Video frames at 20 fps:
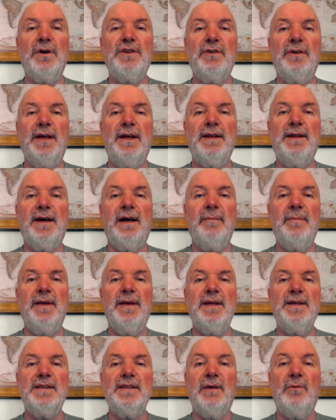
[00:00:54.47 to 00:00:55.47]
what your
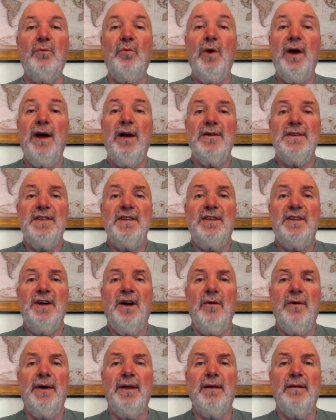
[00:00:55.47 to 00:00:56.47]
income is, and where is it
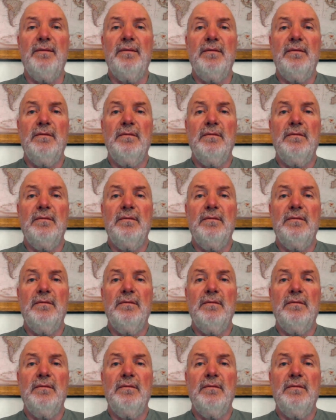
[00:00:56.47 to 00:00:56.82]
going?